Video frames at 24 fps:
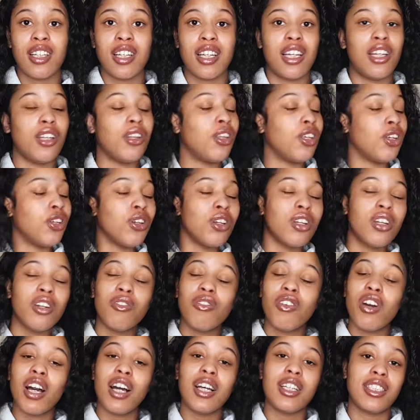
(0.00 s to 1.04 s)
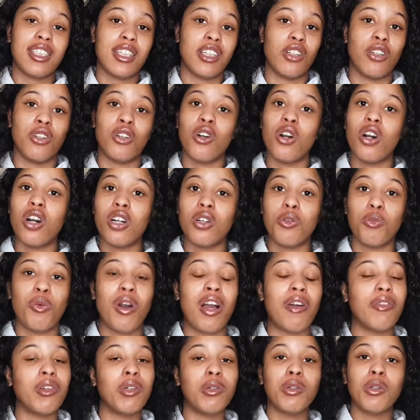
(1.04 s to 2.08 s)
in the universe, in God,
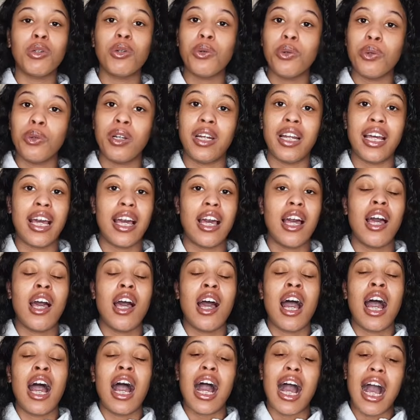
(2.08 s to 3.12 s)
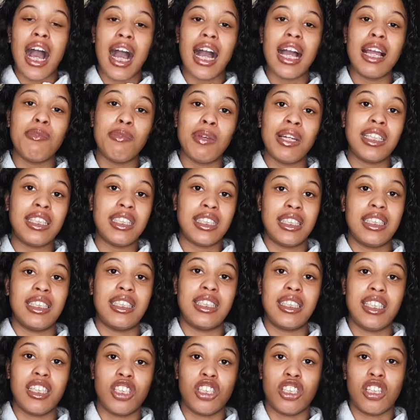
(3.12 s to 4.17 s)
whatever you want to call it. I made a
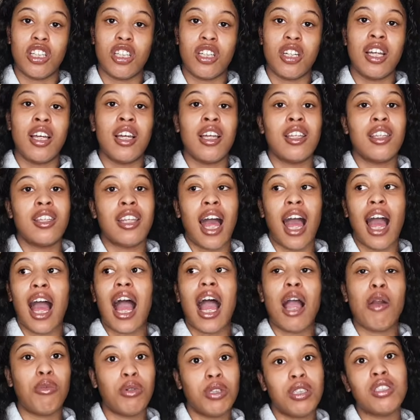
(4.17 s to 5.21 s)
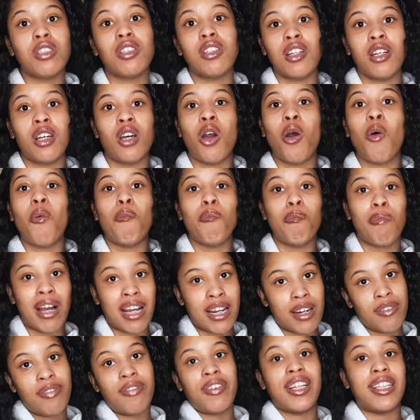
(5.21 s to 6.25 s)
decision that I was gonna
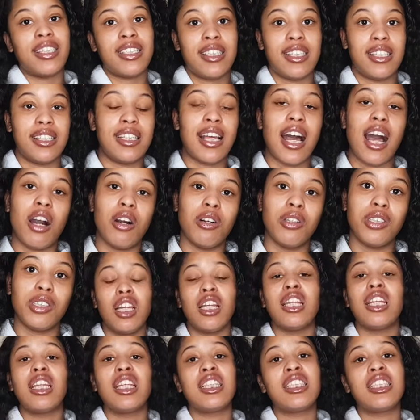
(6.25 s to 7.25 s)
manifest this house. The